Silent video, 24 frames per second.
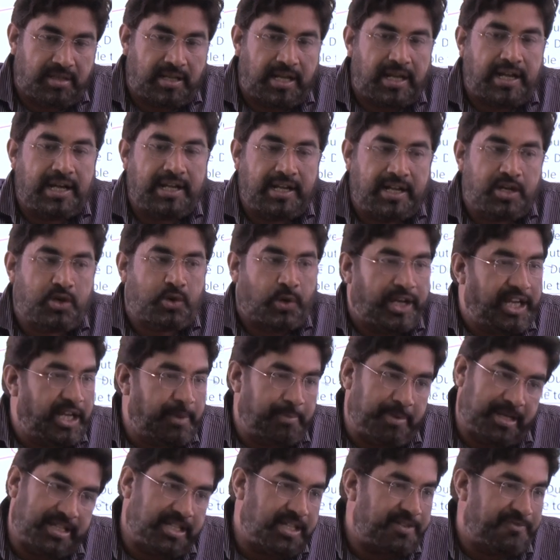and
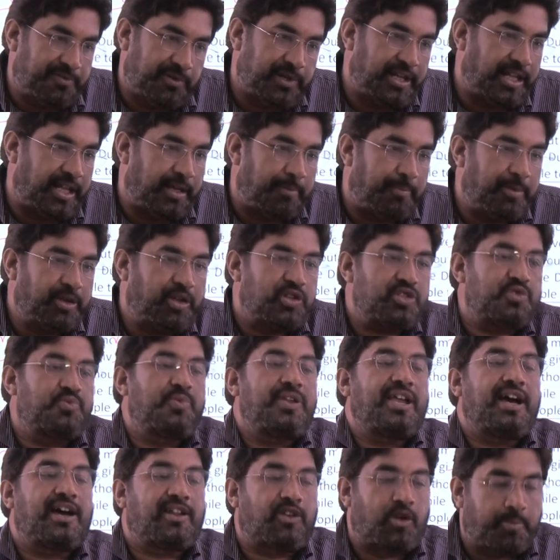coined by the Phule, because
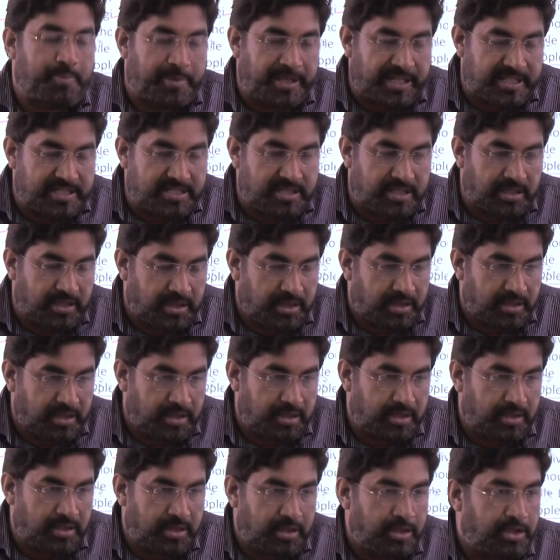we are oppressed.
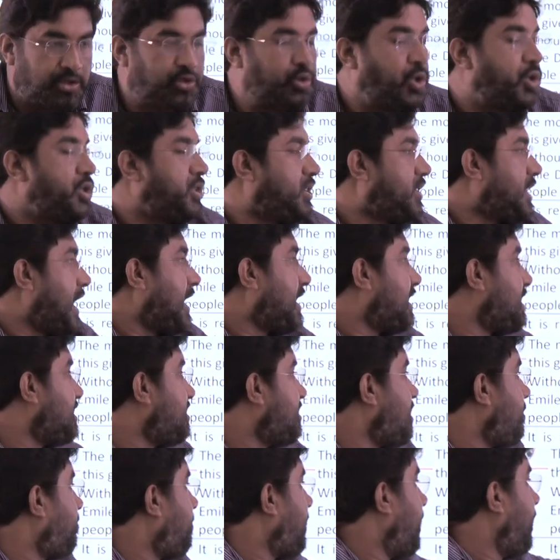So that is
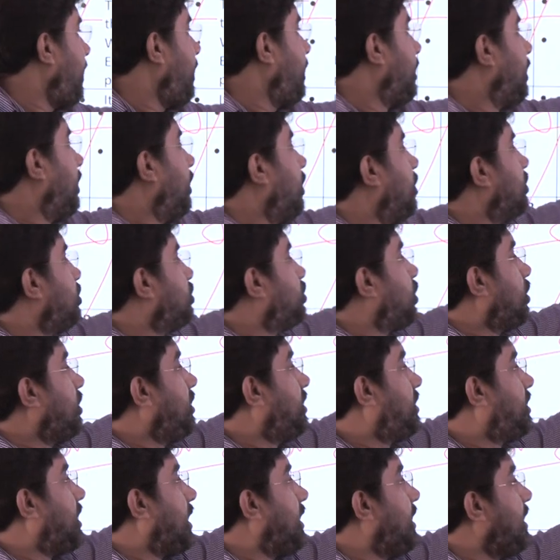the part.
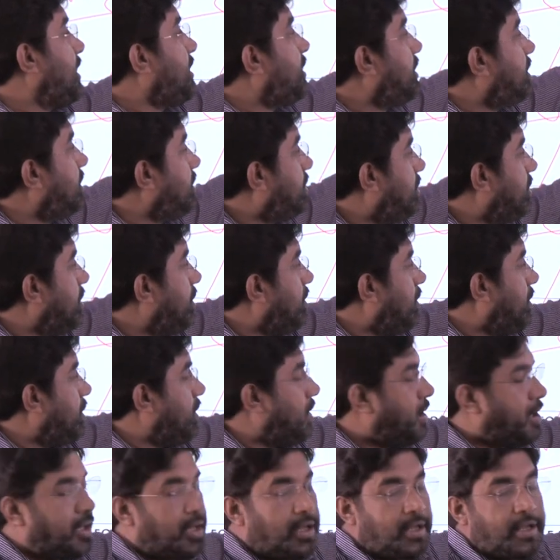So Dalit
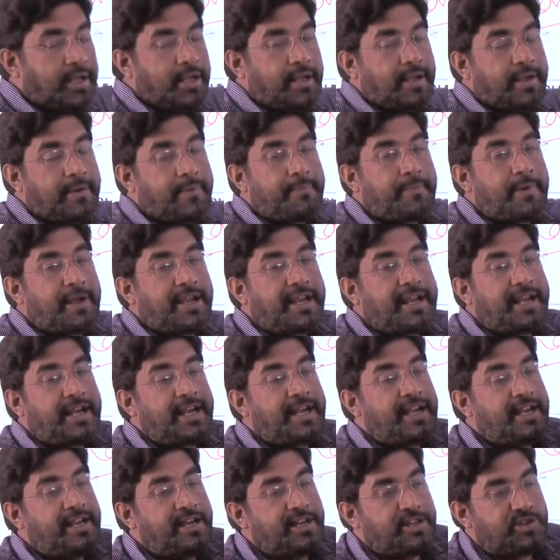
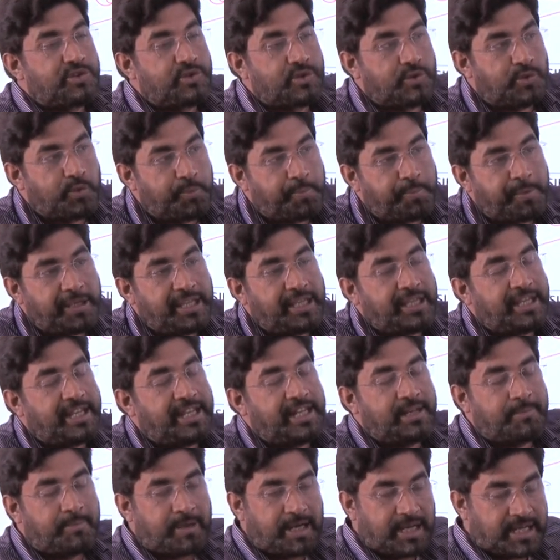in UP,
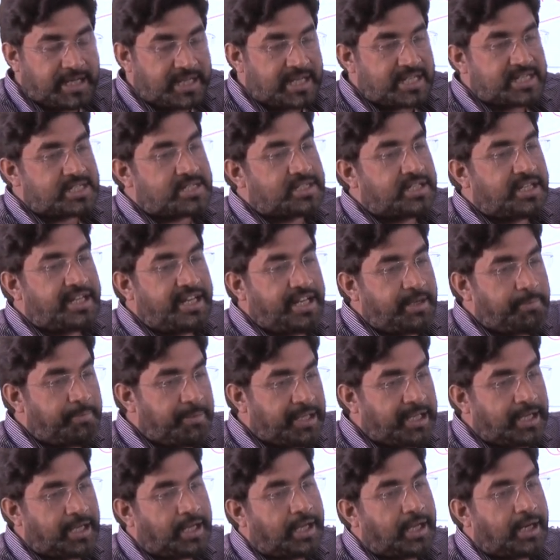in Maharashtra, in
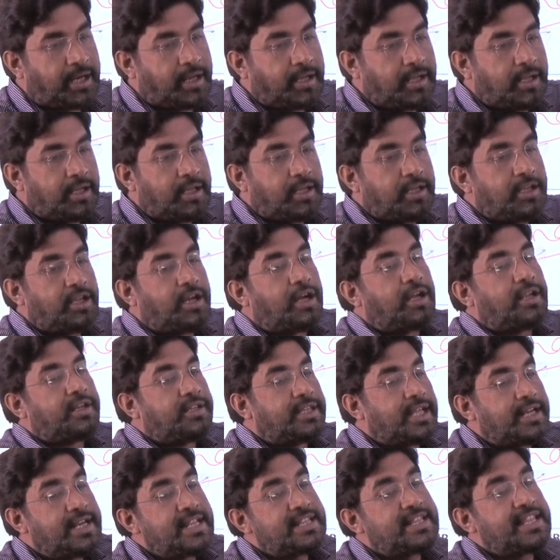Bihar,
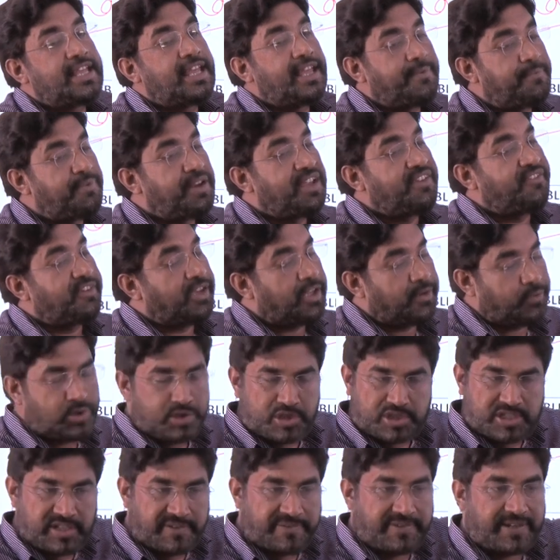Dalit everywhere
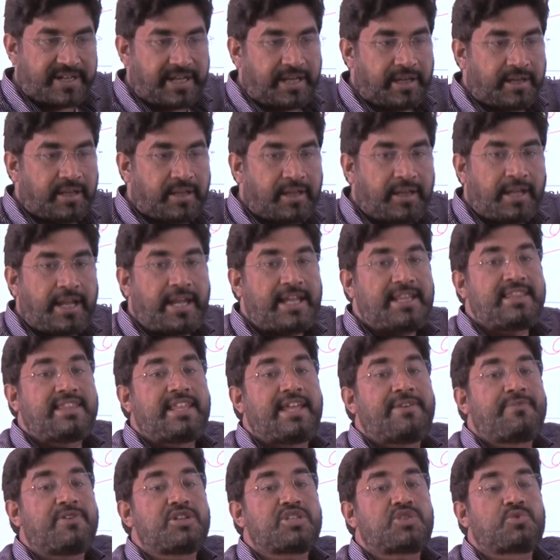was different, and
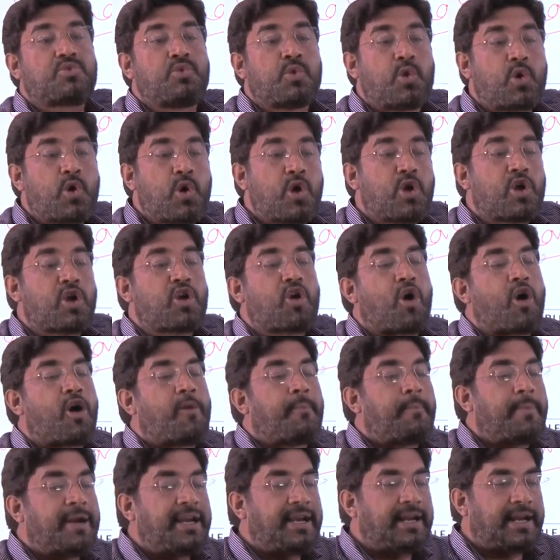there was no
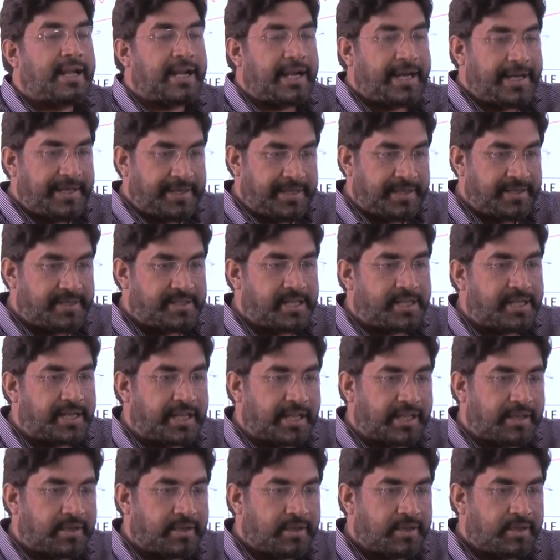common
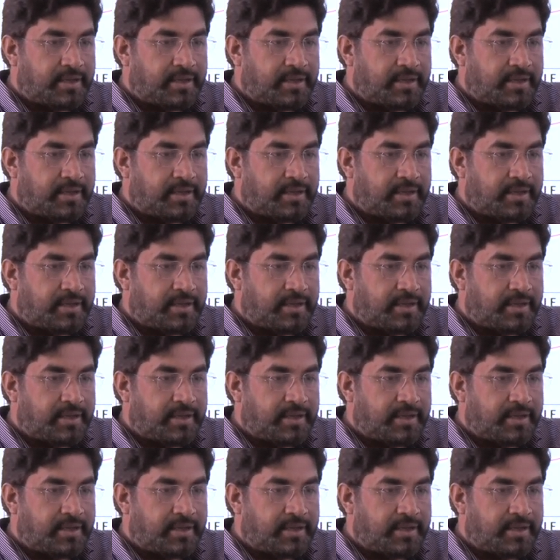identity.